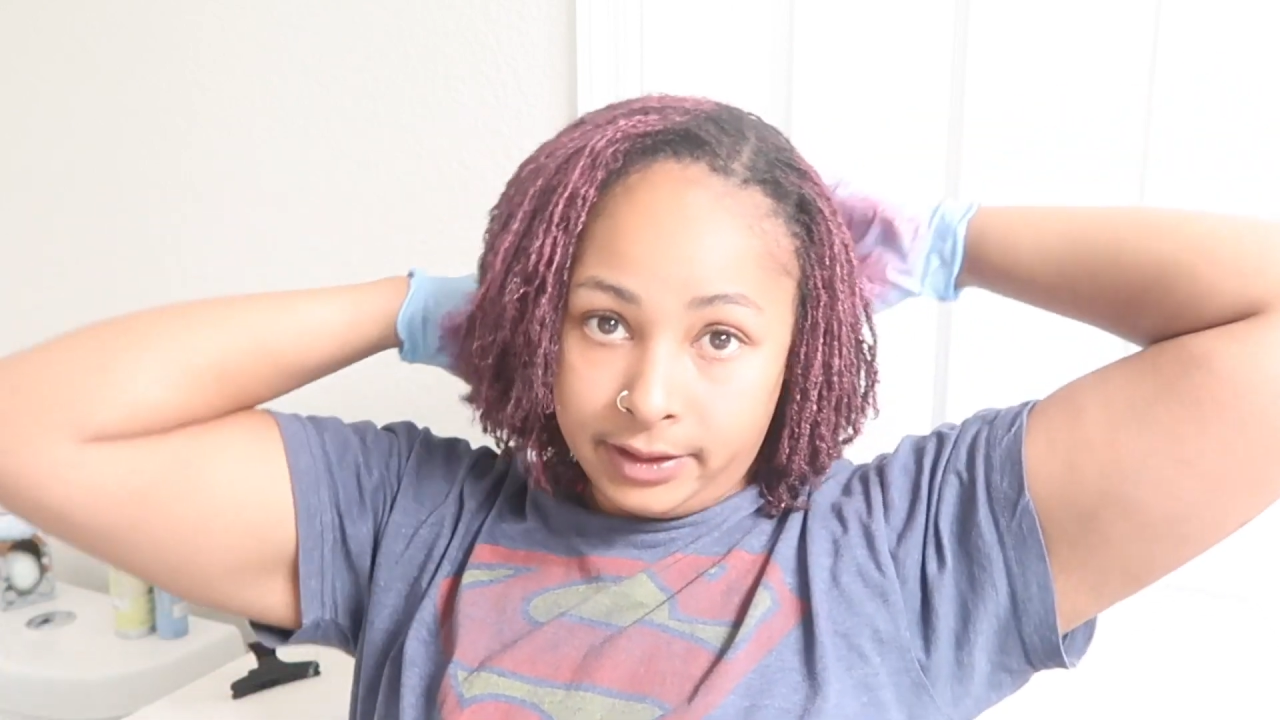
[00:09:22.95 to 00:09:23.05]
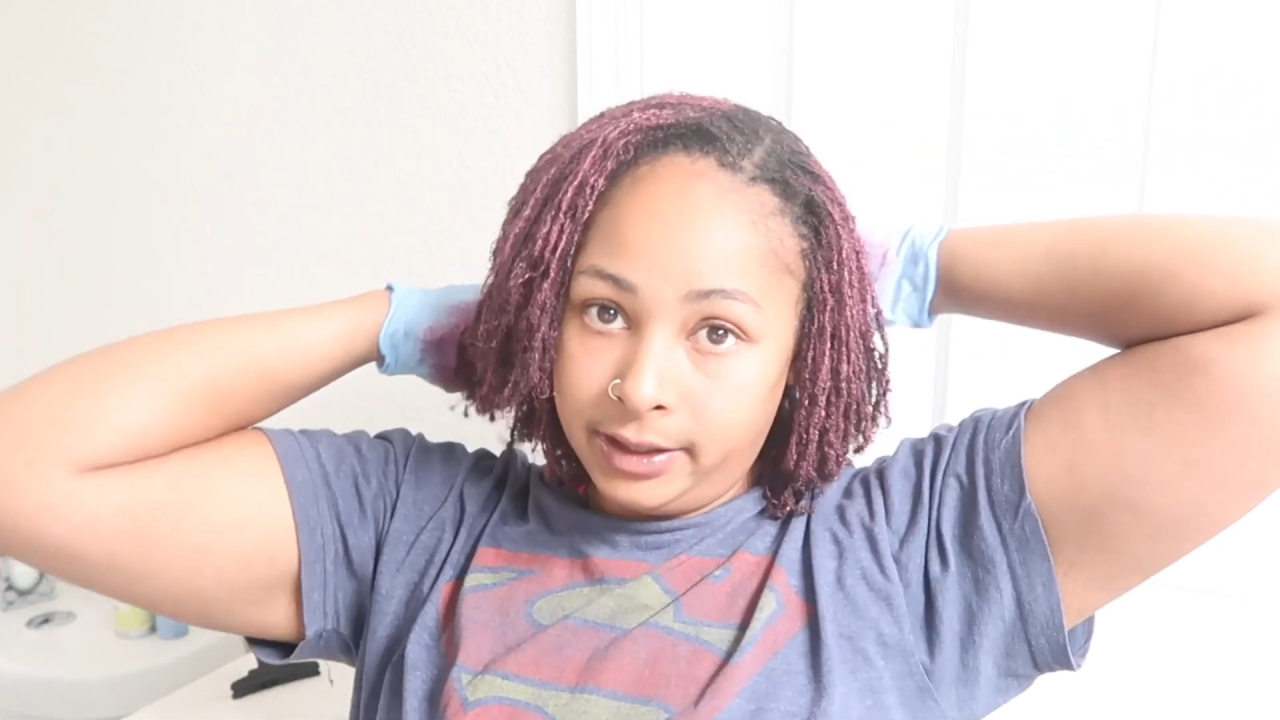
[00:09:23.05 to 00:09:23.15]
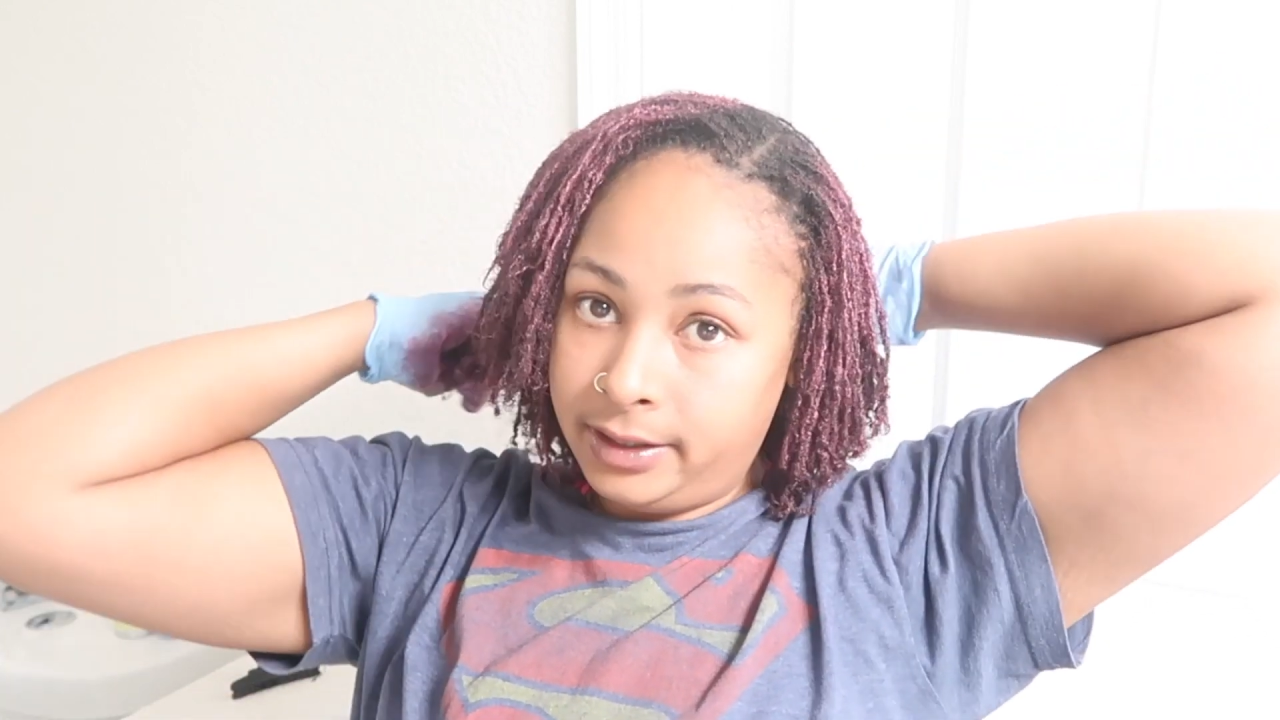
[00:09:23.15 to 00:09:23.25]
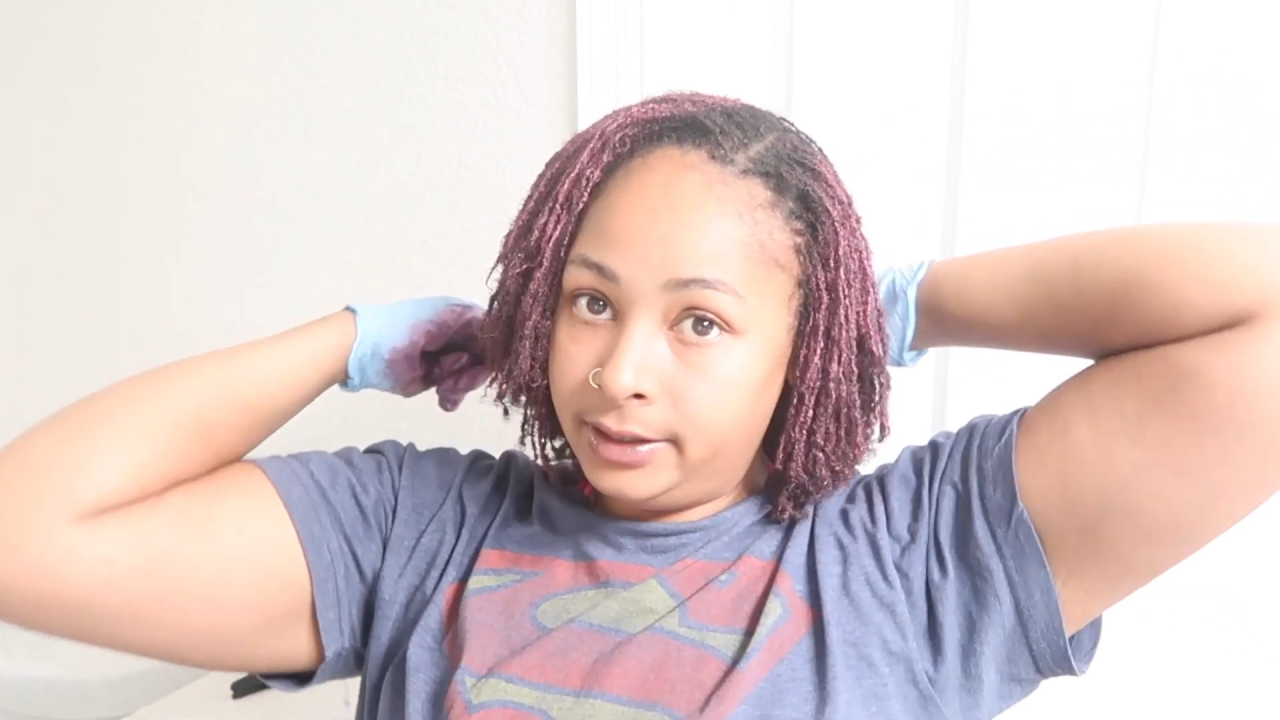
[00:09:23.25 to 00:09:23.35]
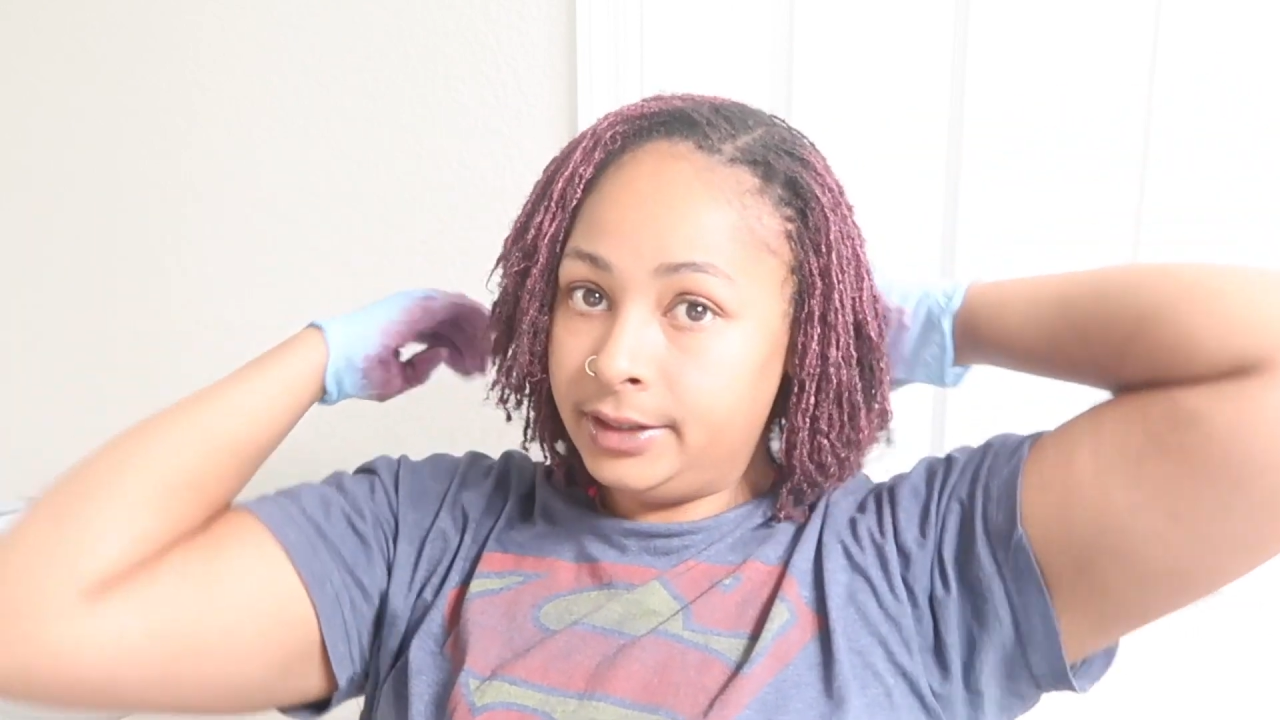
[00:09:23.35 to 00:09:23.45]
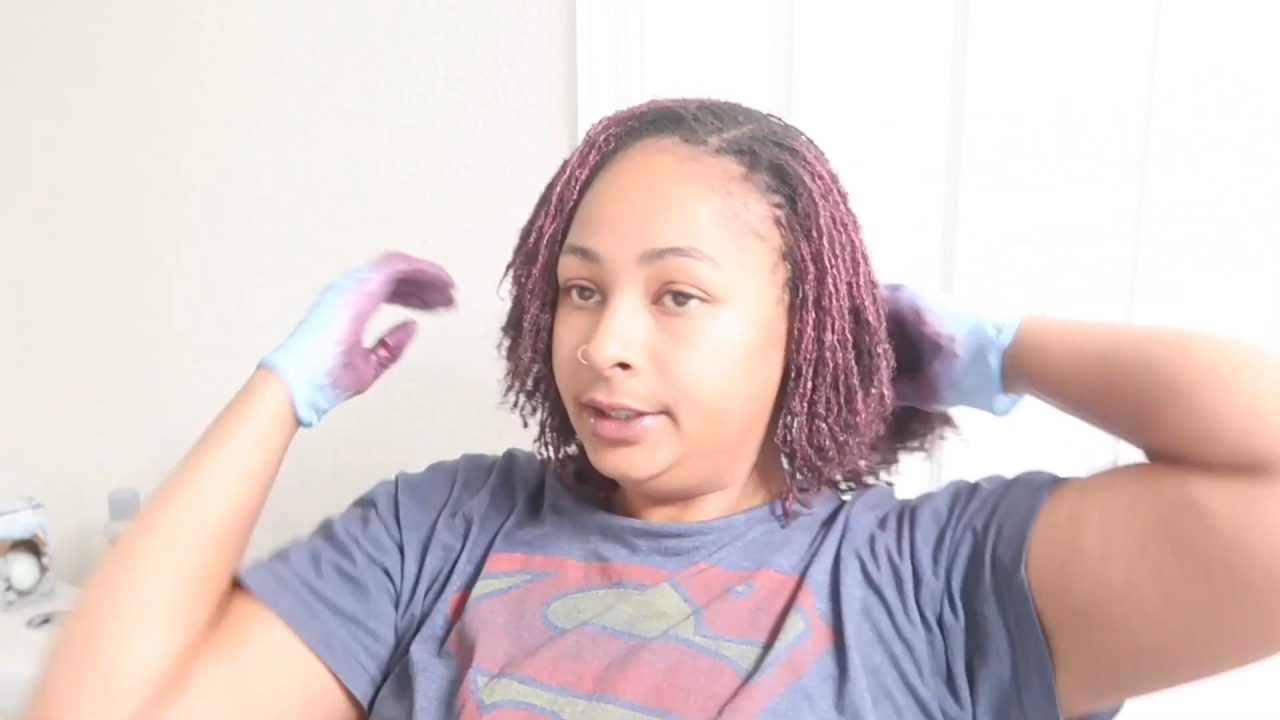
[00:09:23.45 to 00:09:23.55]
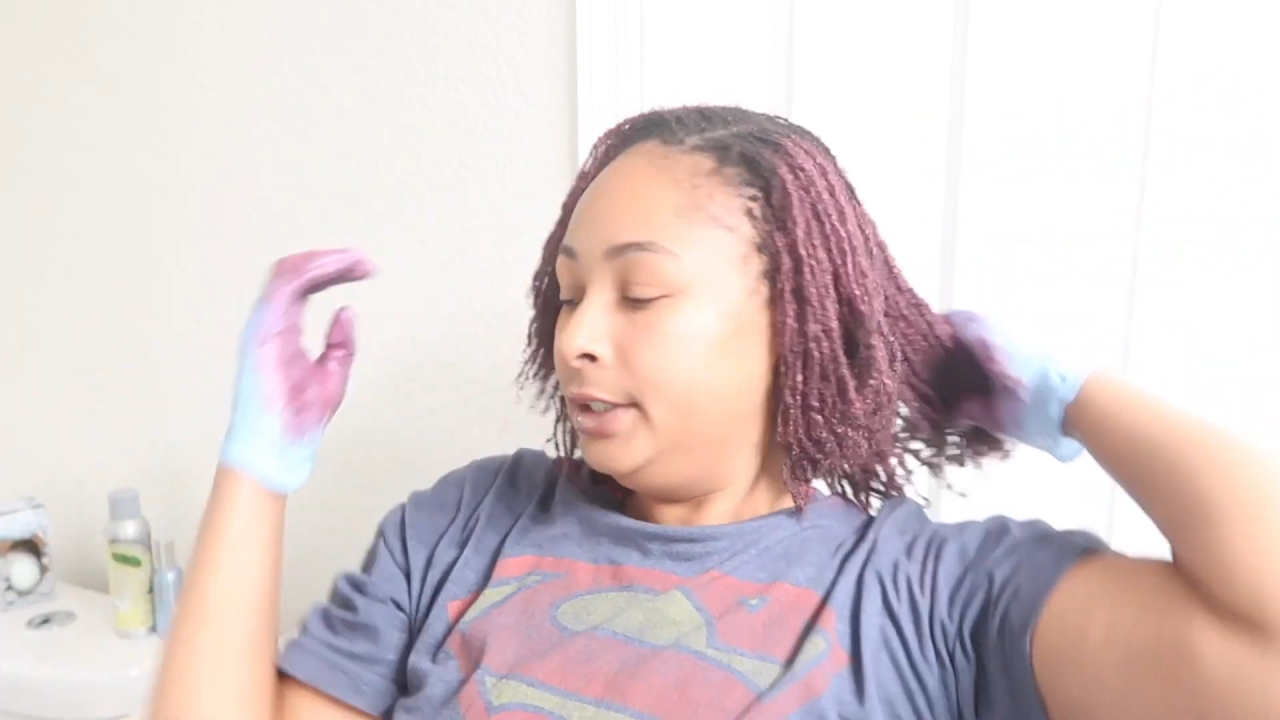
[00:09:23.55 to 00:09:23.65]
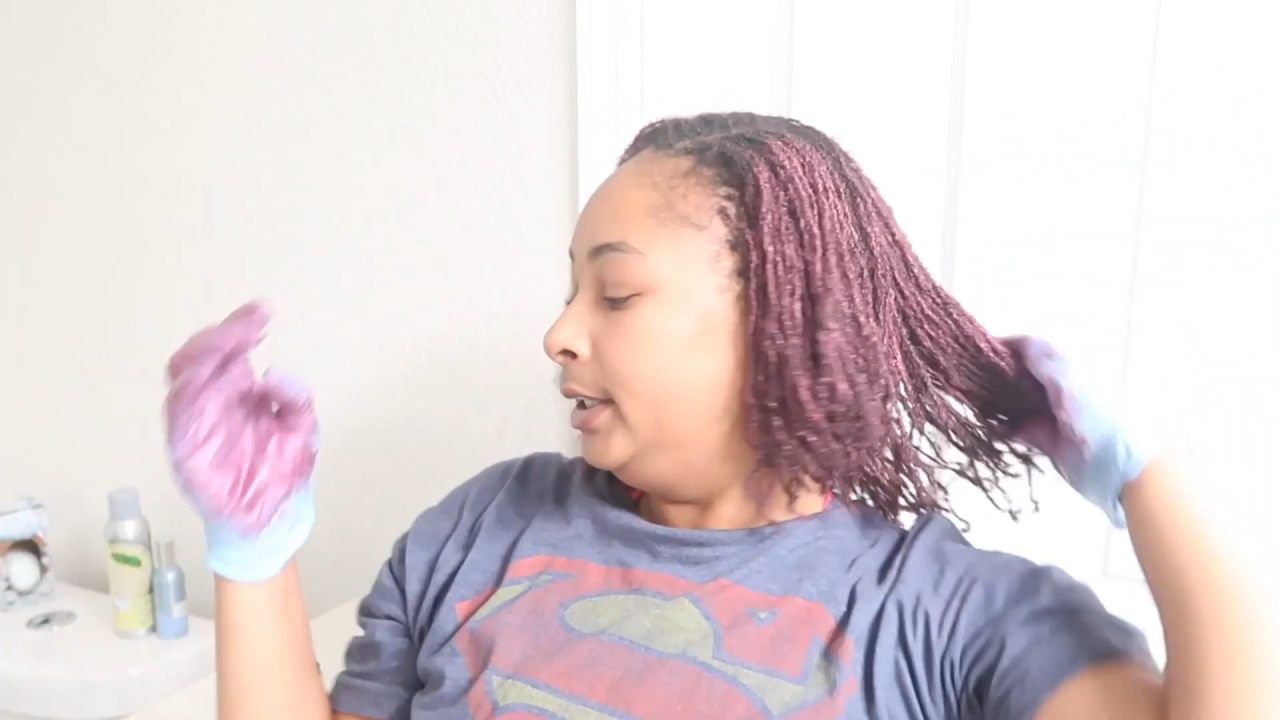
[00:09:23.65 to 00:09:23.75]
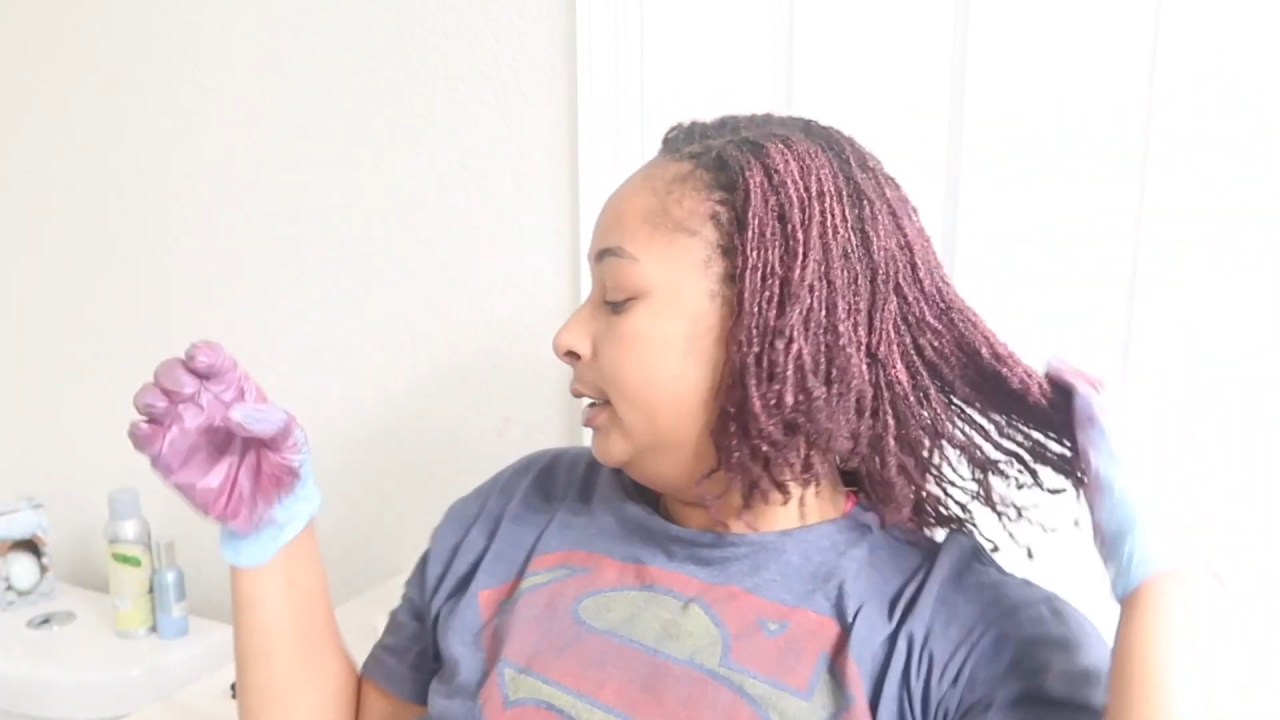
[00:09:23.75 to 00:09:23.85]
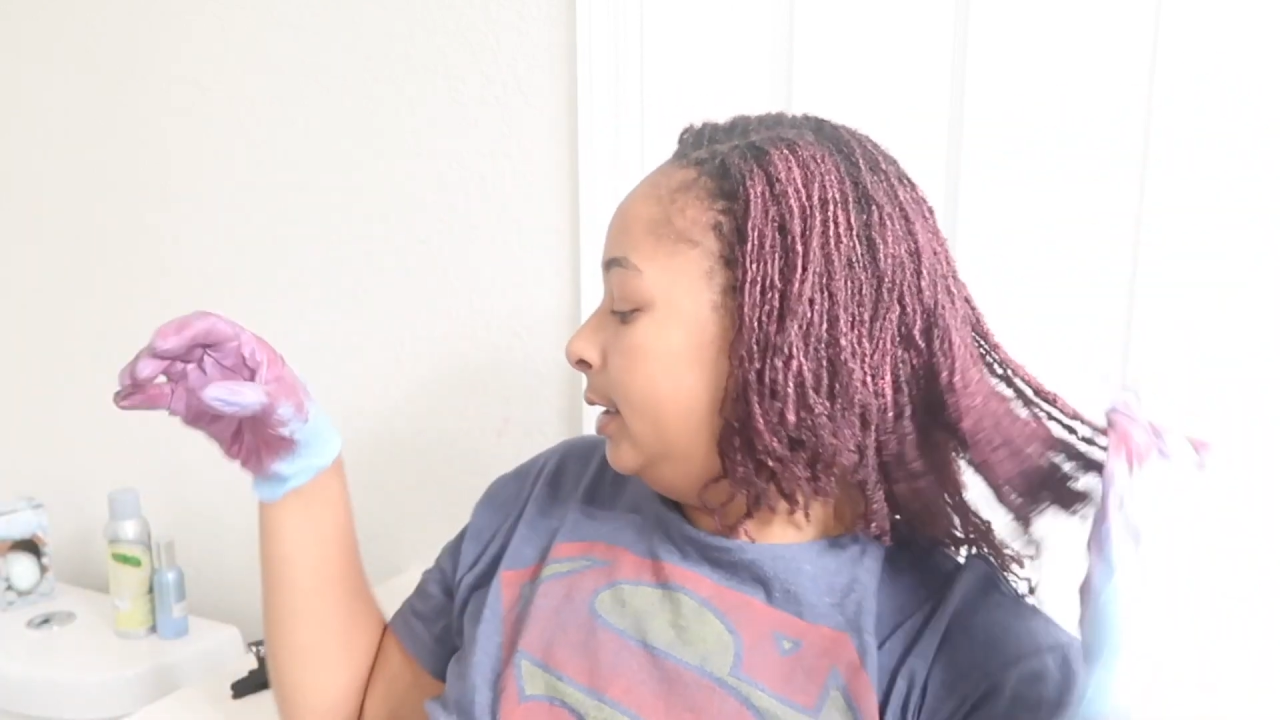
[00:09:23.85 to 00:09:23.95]

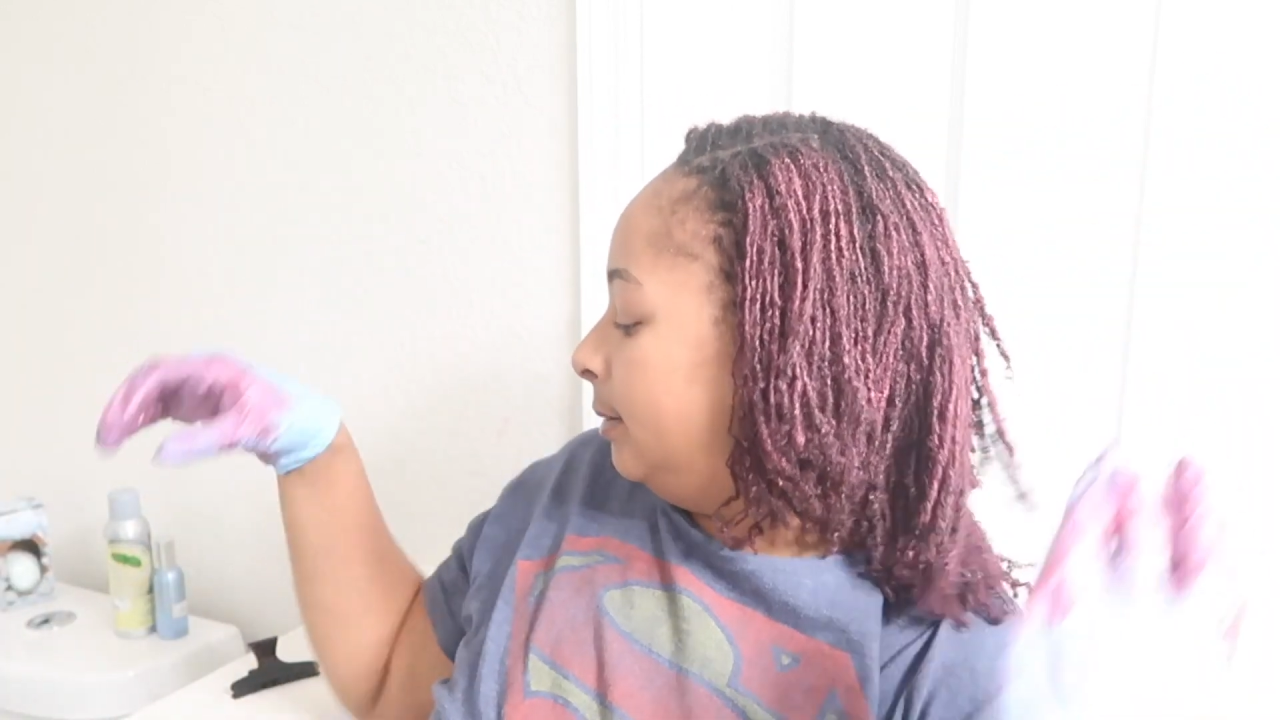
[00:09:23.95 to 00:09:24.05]
I'm